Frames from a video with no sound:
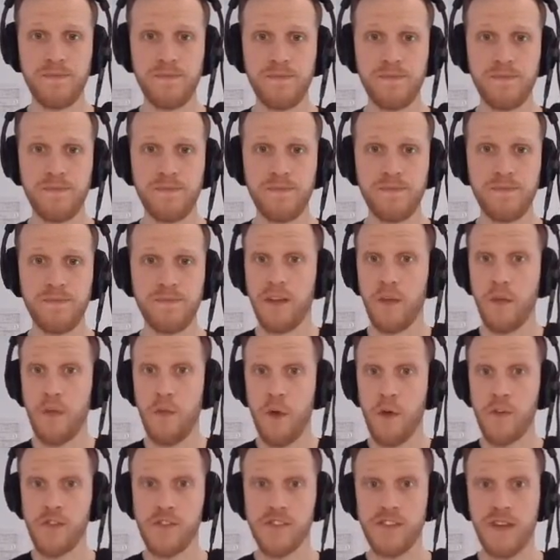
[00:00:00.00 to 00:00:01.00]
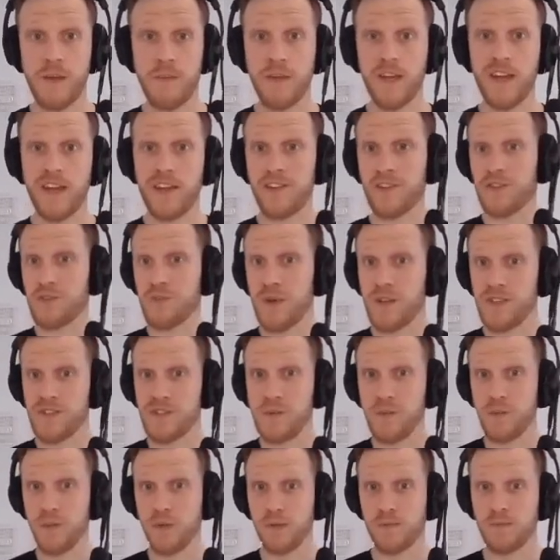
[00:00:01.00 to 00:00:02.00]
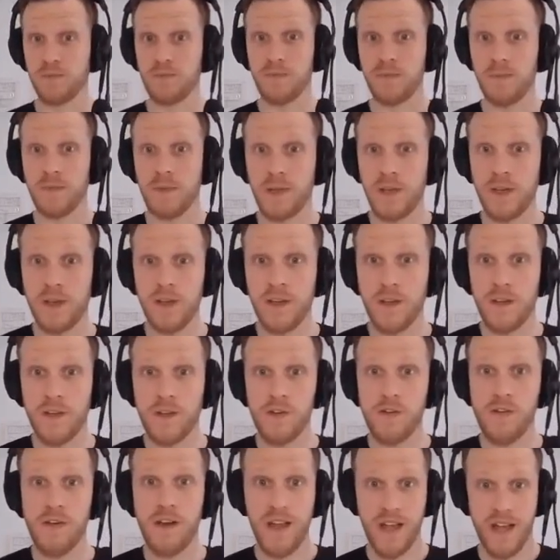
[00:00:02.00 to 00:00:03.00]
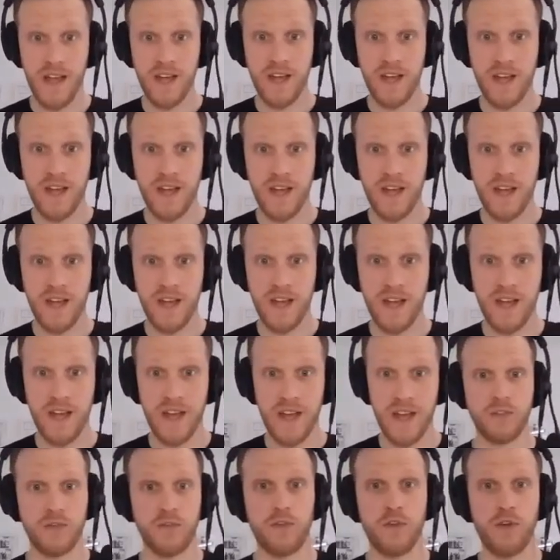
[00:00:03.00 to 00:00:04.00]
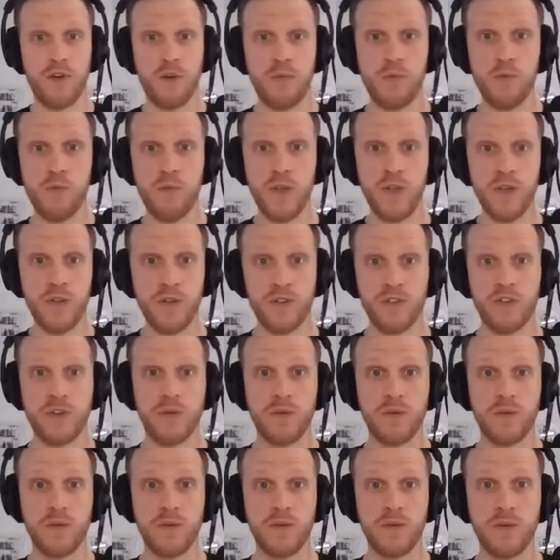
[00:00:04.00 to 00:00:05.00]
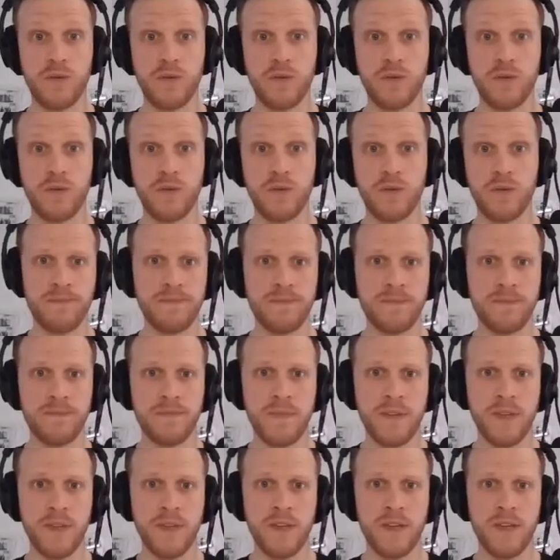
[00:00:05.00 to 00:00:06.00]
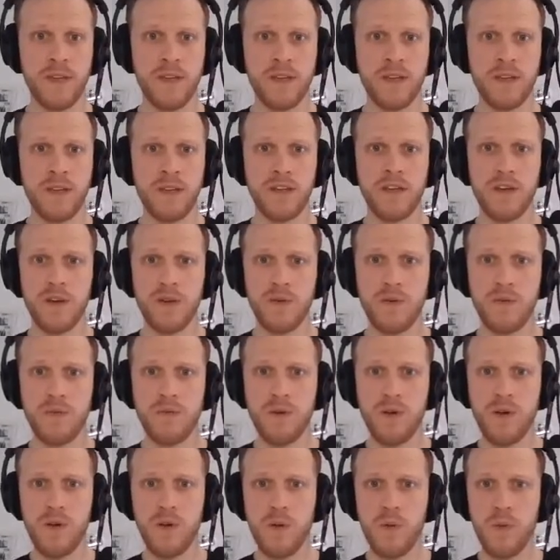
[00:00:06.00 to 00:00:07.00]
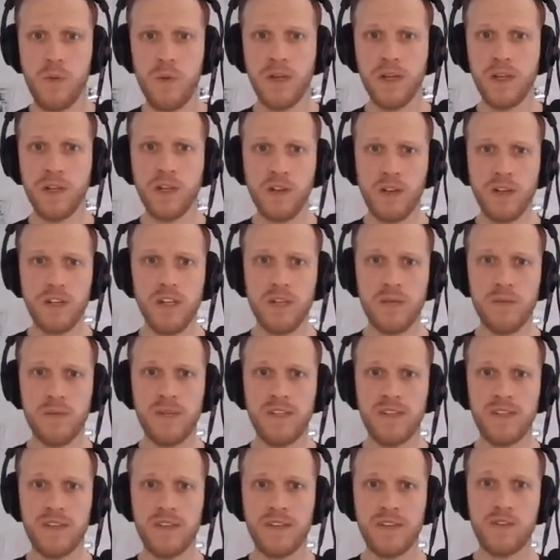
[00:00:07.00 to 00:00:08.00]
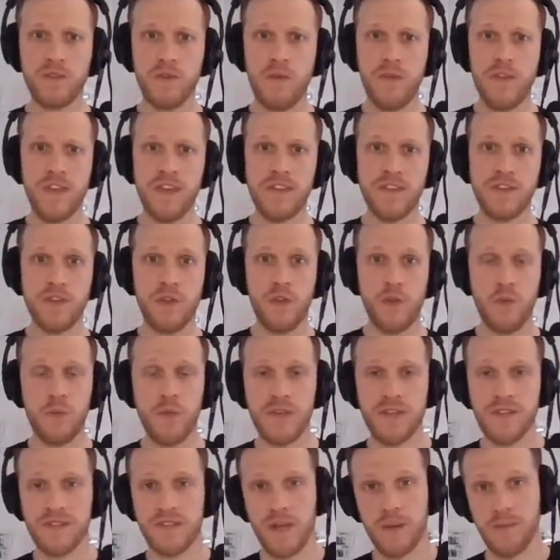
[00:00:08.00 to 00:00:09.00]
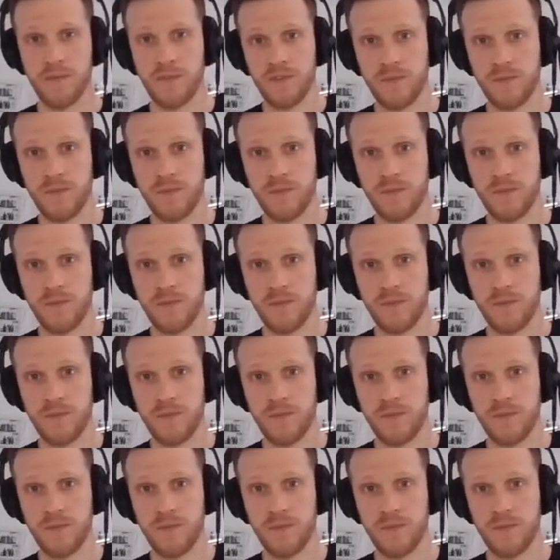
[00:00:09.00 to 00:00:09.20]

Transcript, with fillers: And the third step again is quite simple. You are asked to confirm reuse compliance. Now, we'll look a little bit into these three steps.